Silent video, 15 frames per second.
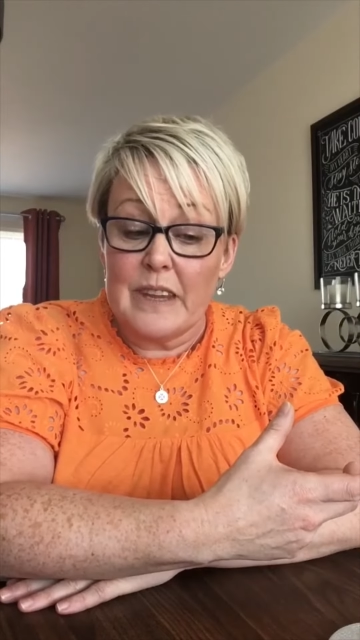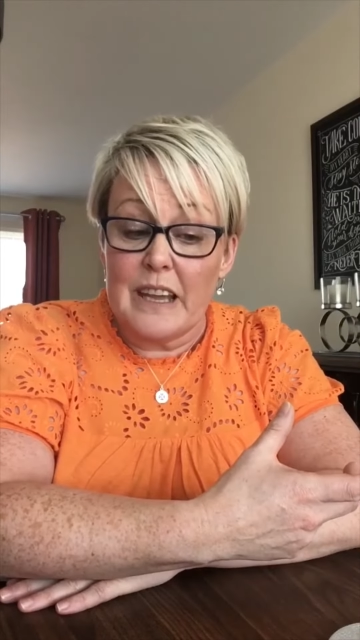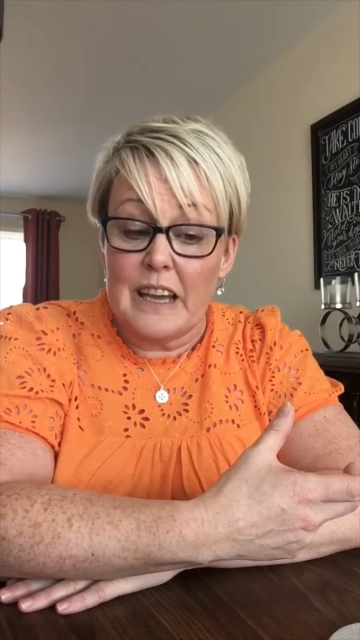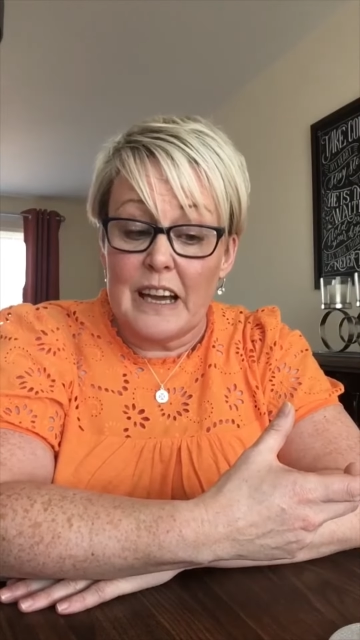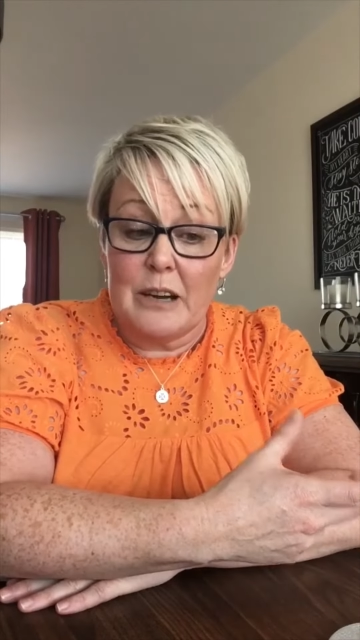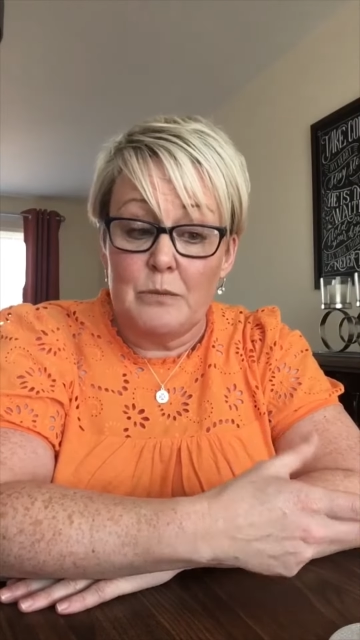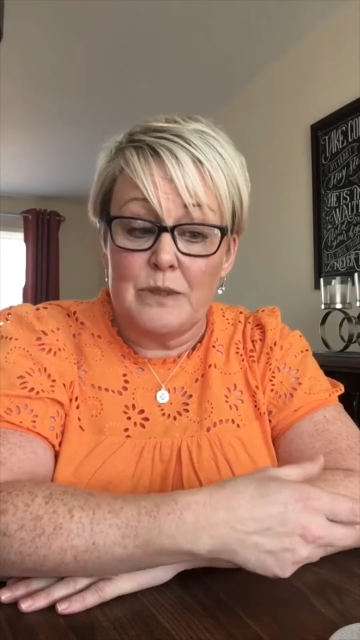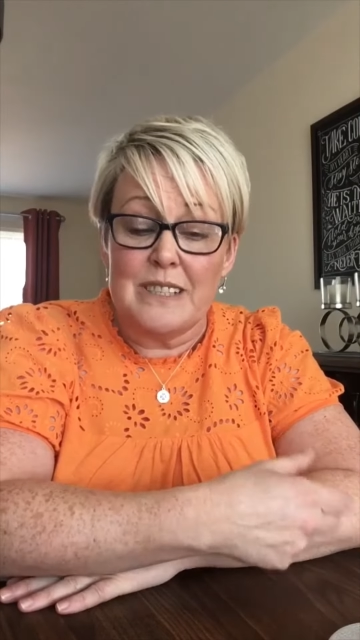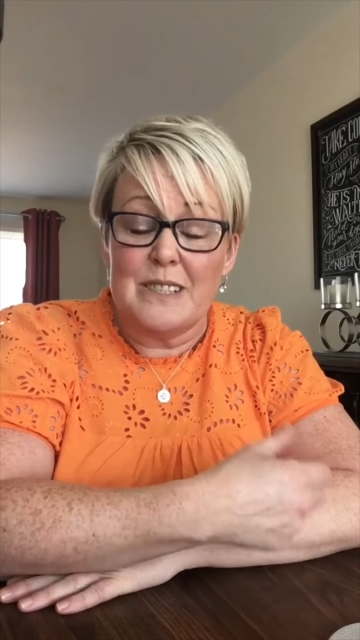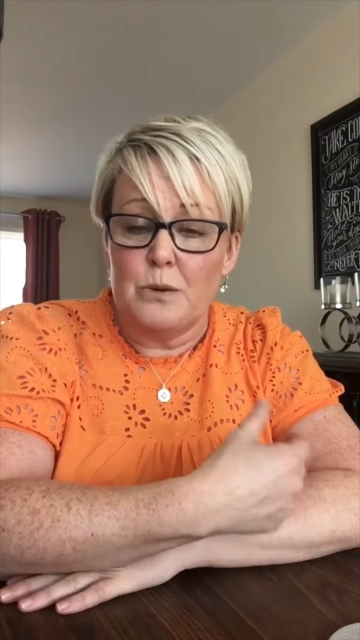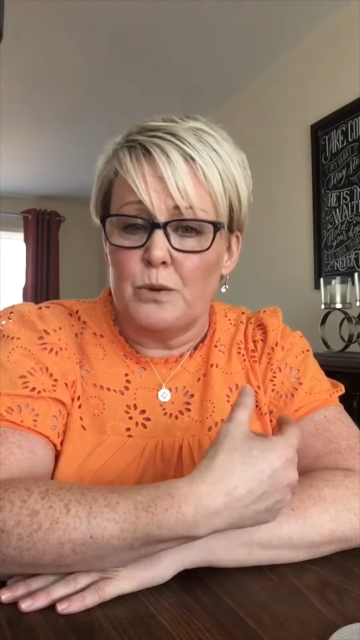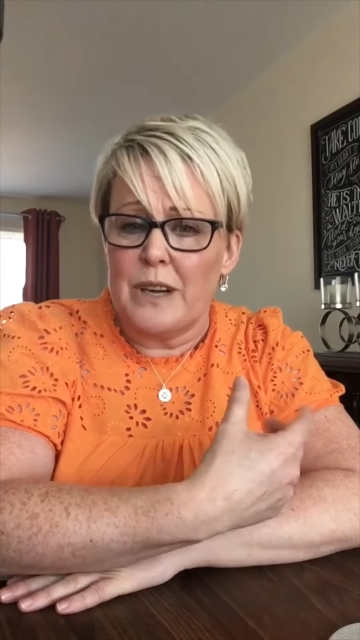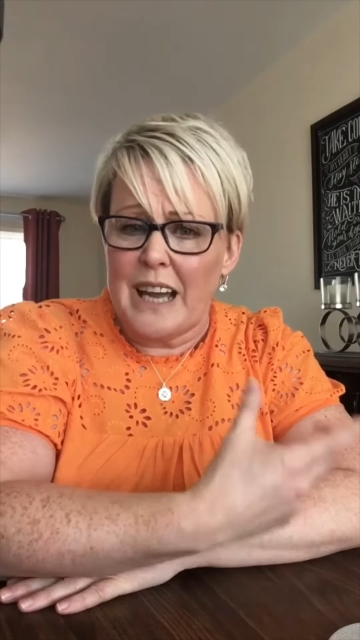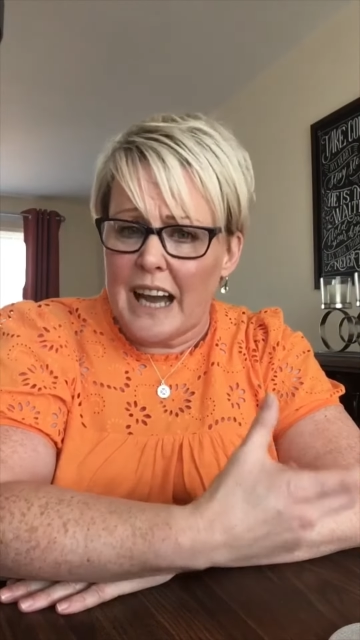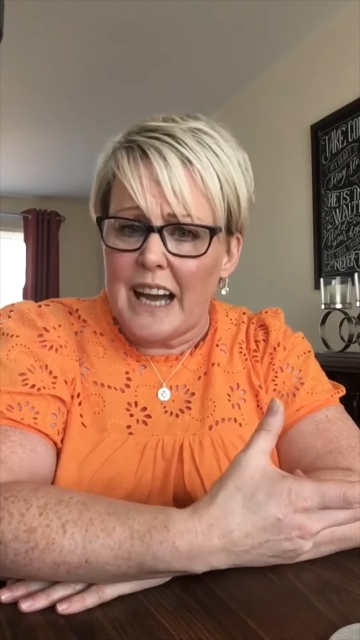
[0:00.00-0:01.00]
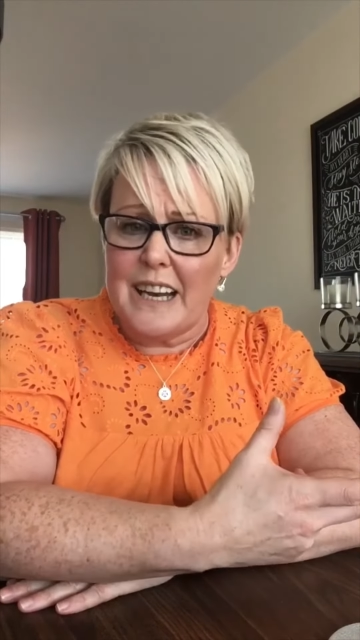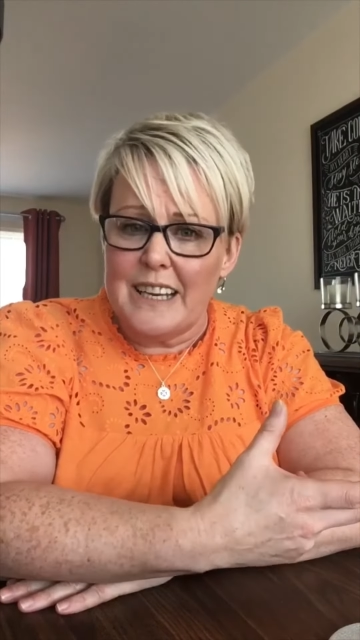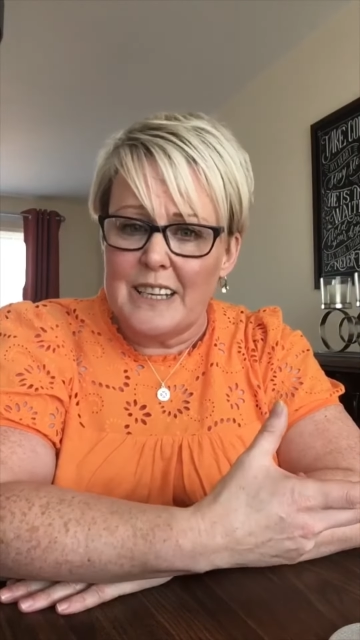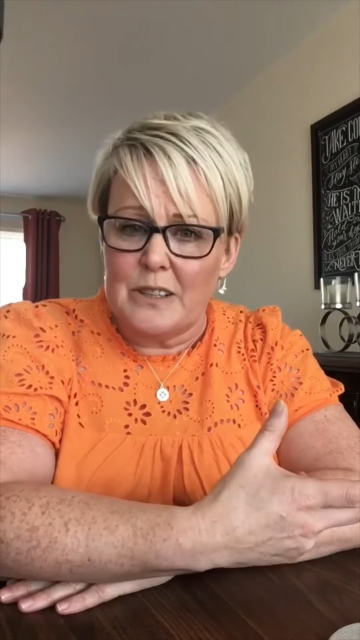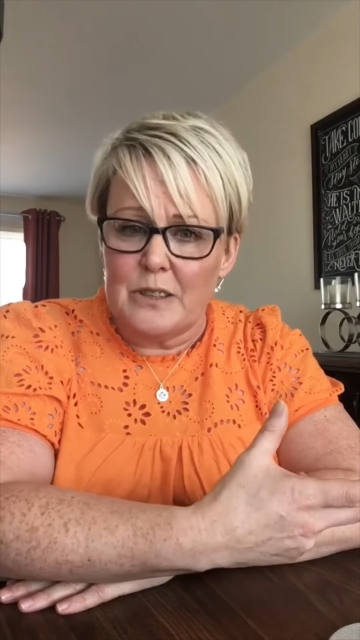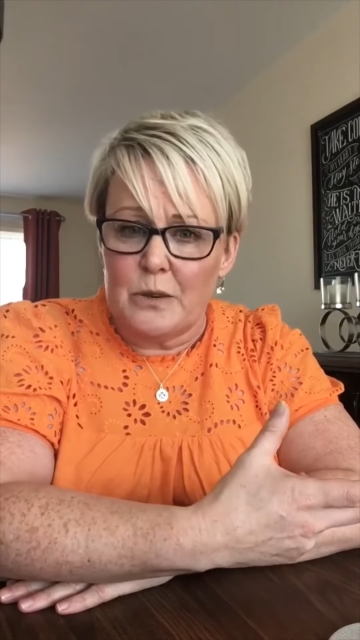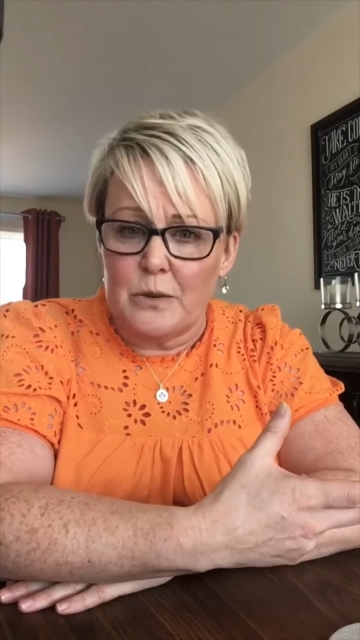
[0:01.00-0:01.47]
I was still
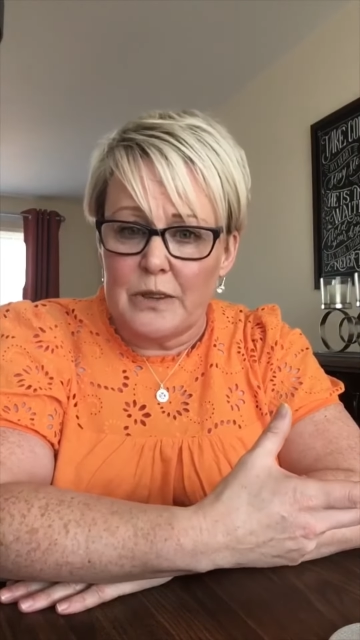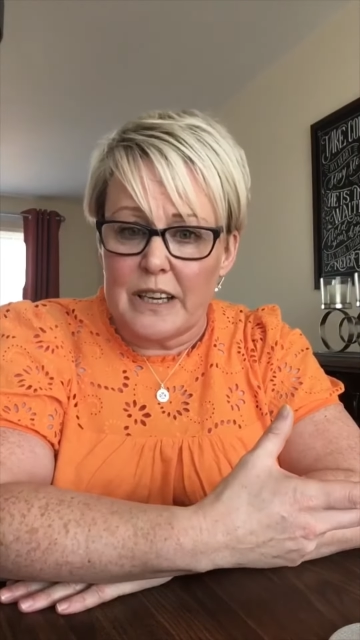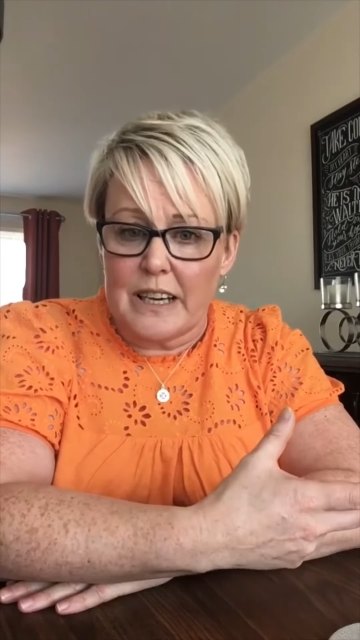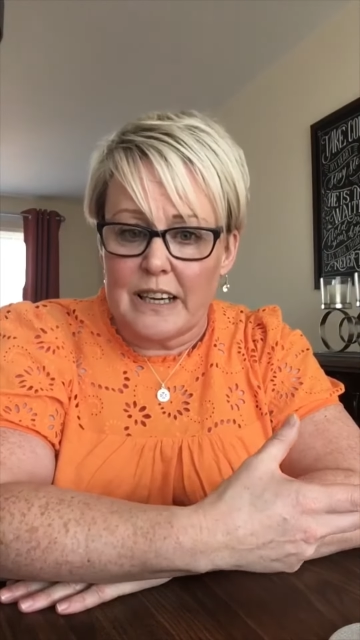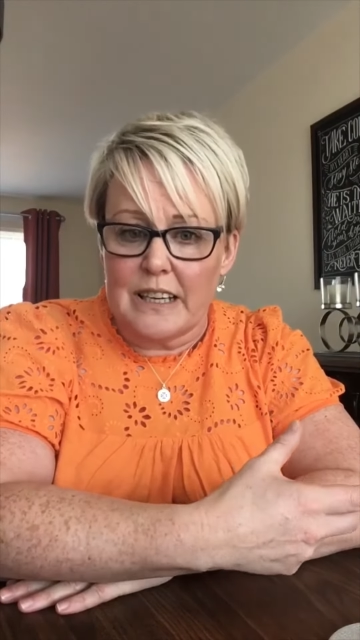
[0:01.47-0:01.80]
carrying all that,